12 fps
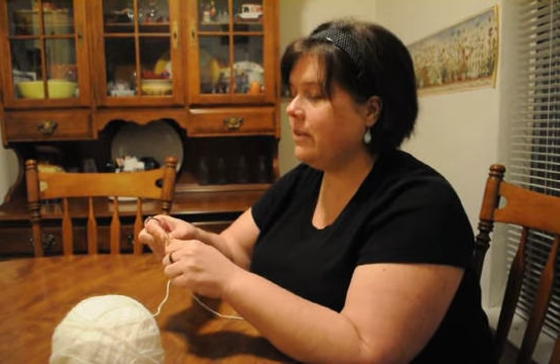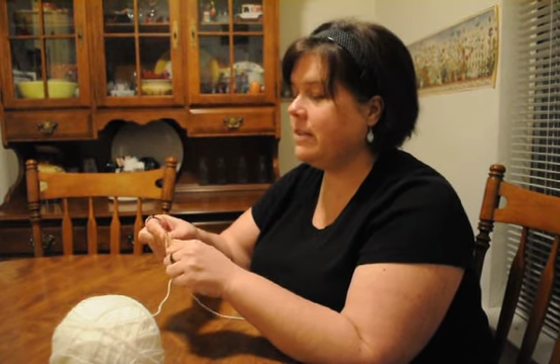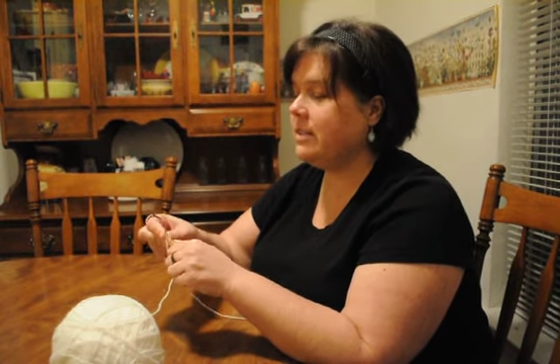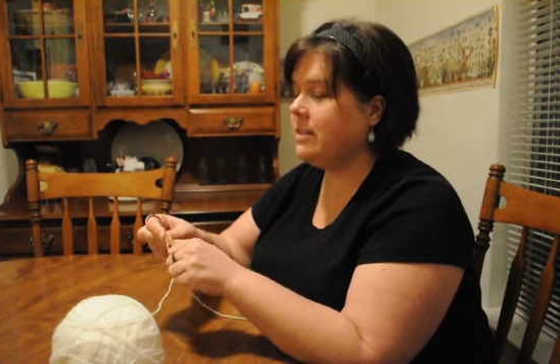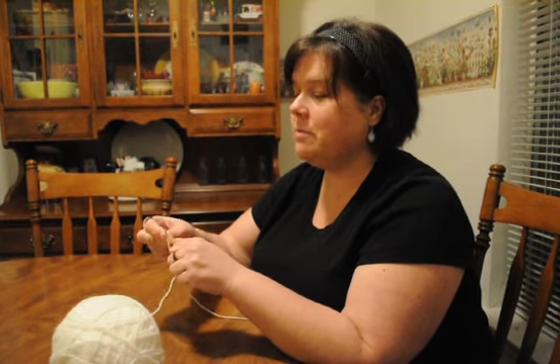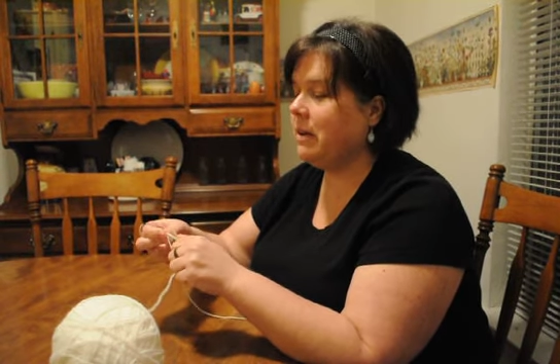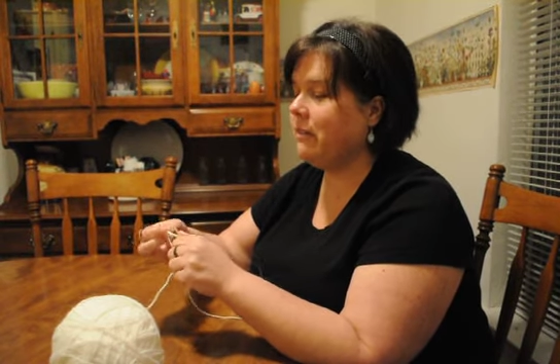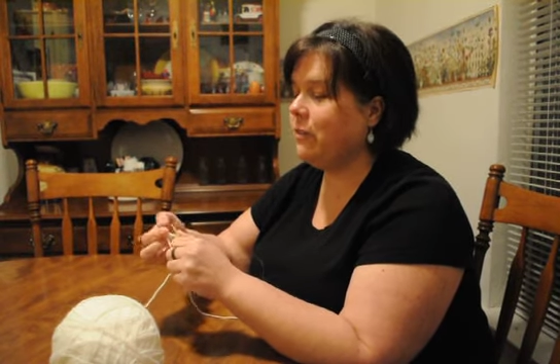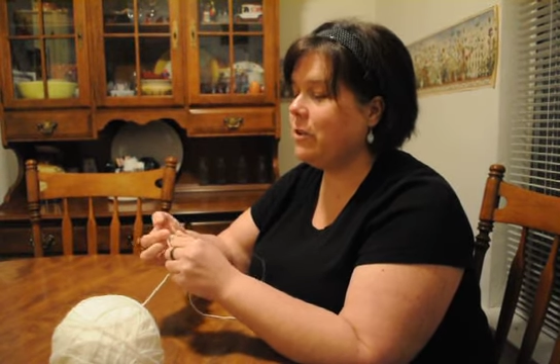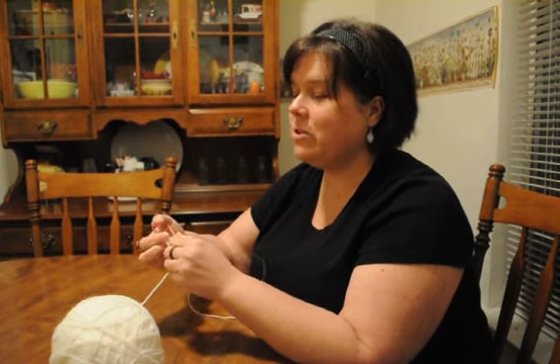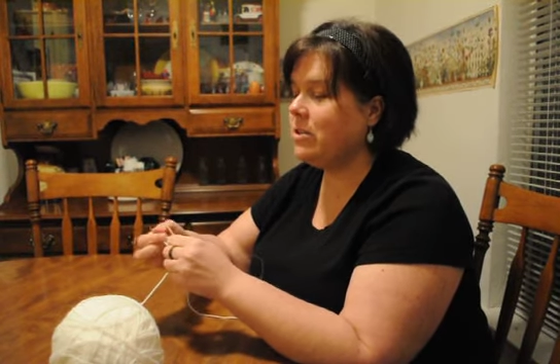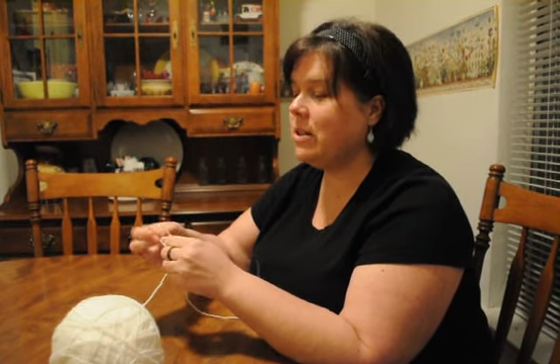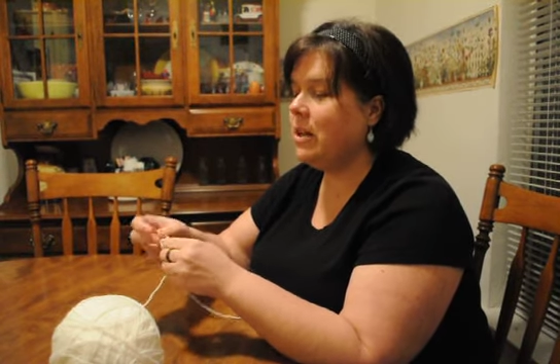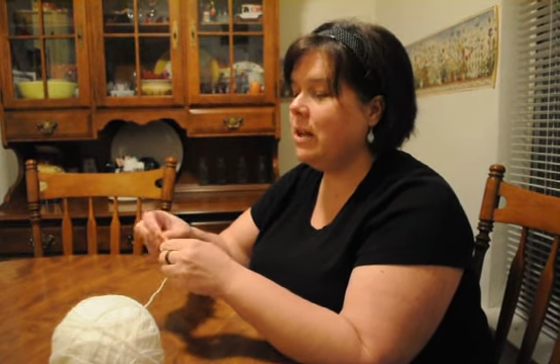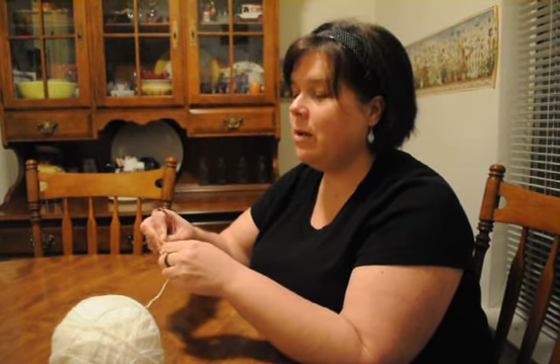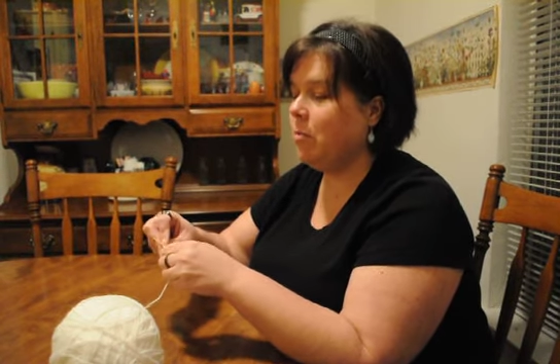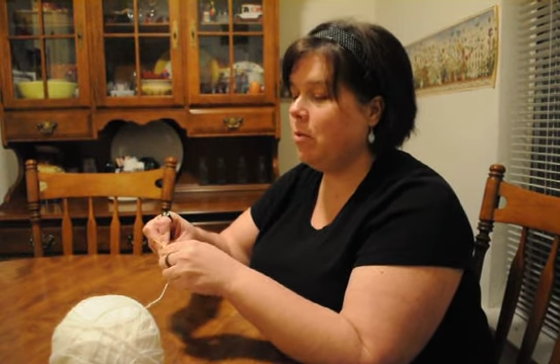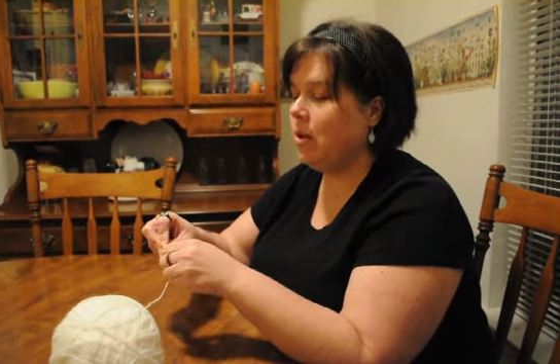This is my first
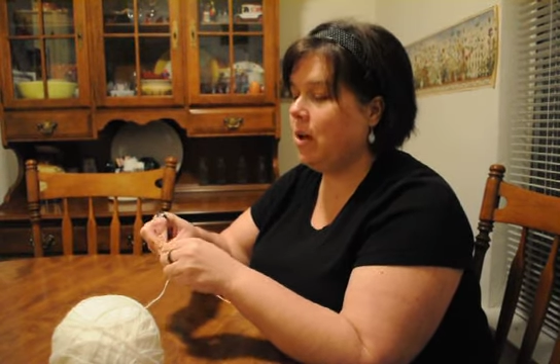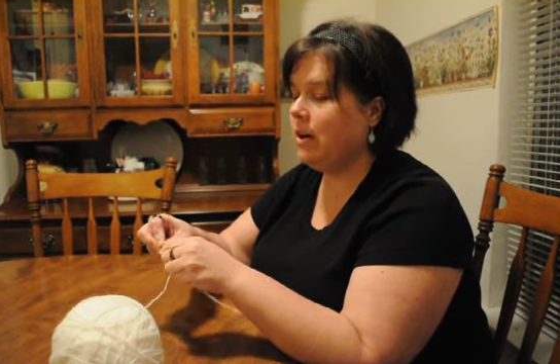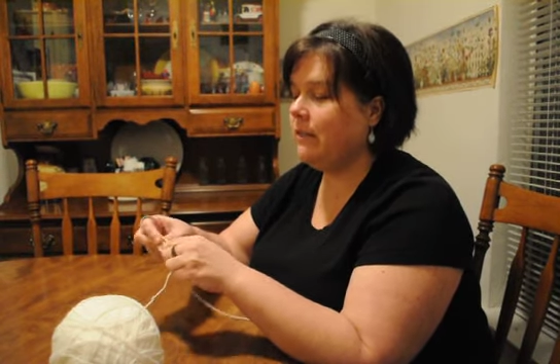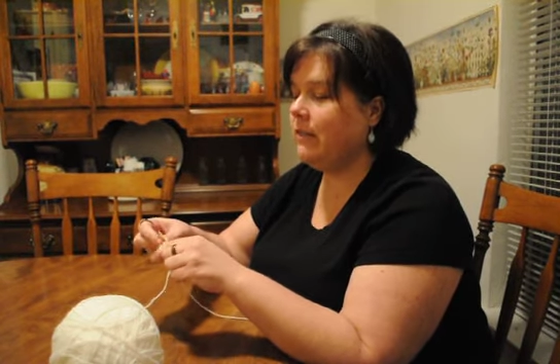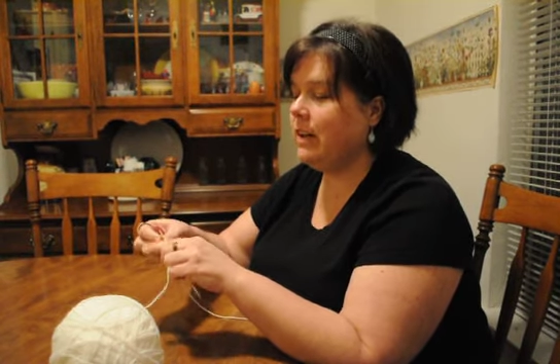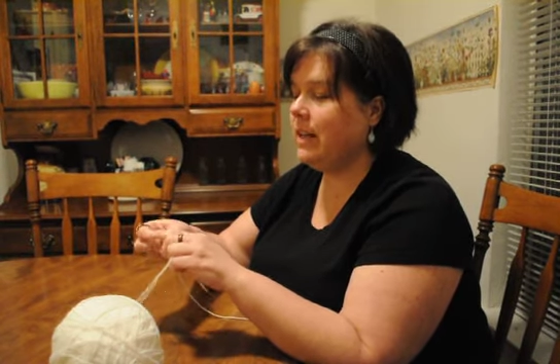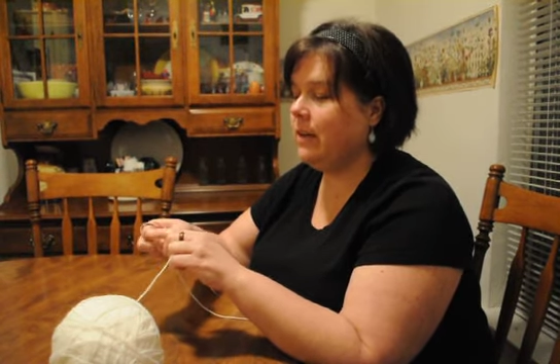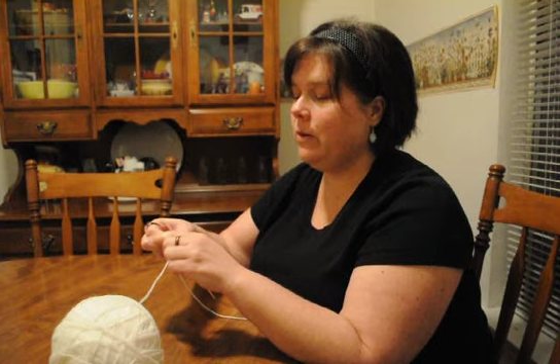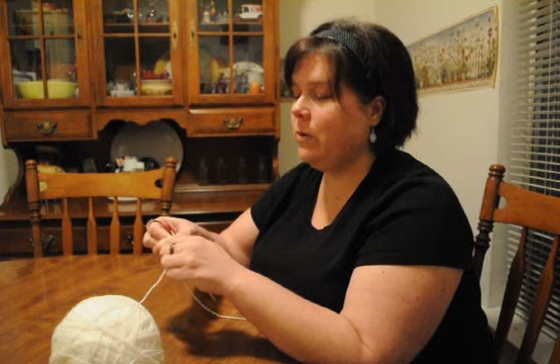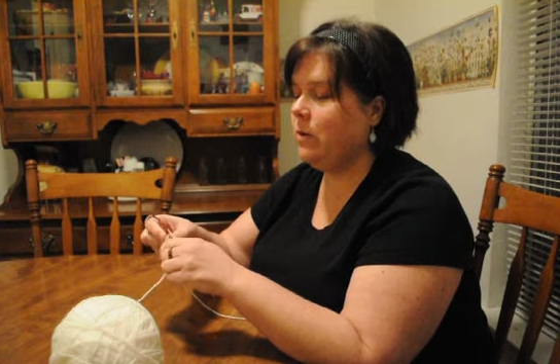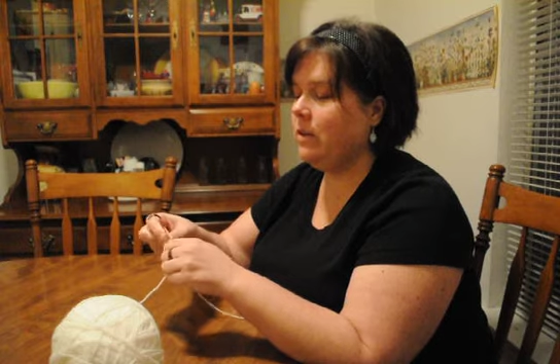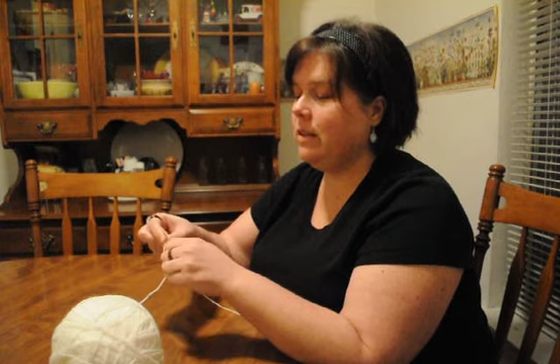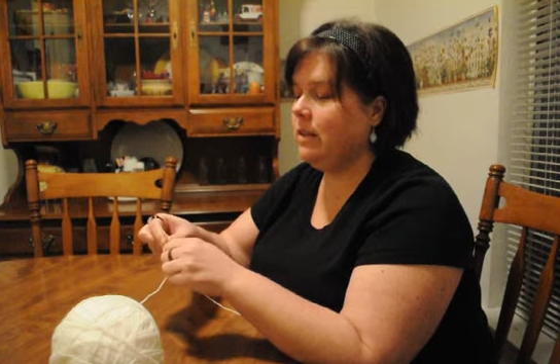blog video.